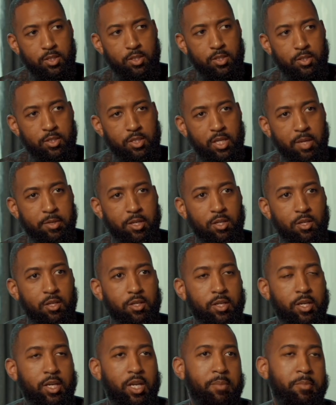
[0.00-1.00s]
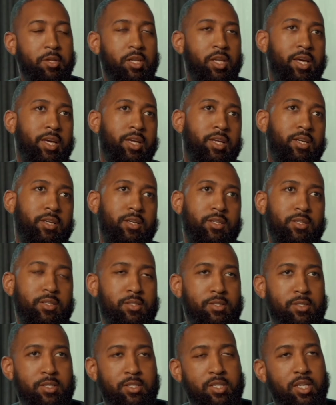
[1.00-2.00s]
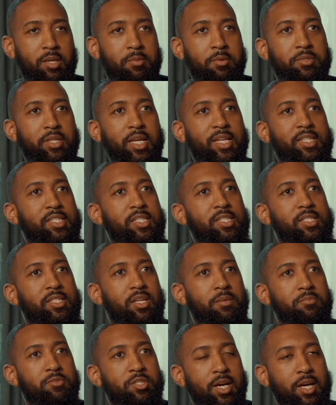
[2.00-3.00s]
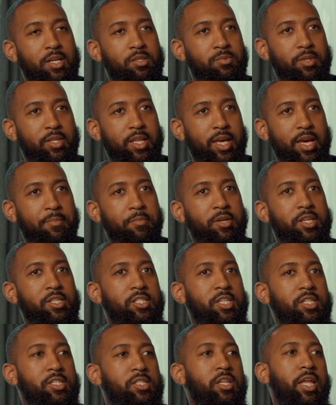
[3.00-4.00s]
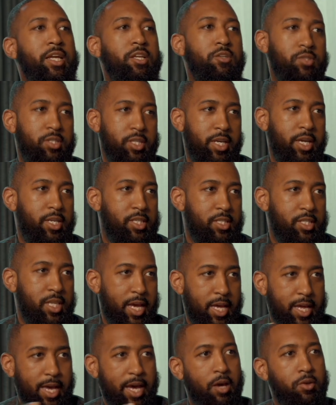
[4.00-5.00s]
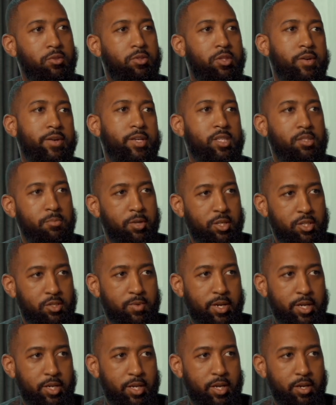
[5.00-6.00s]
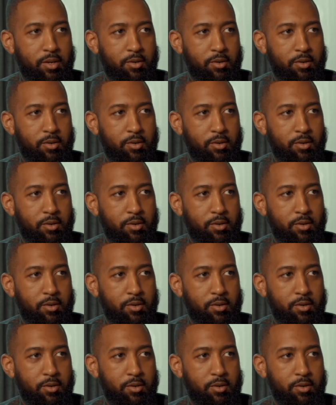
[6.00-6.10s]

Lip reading: Because I'd be like, CMMC, I see some jobs with that, but it's just, like you said, it's not out there as much right now.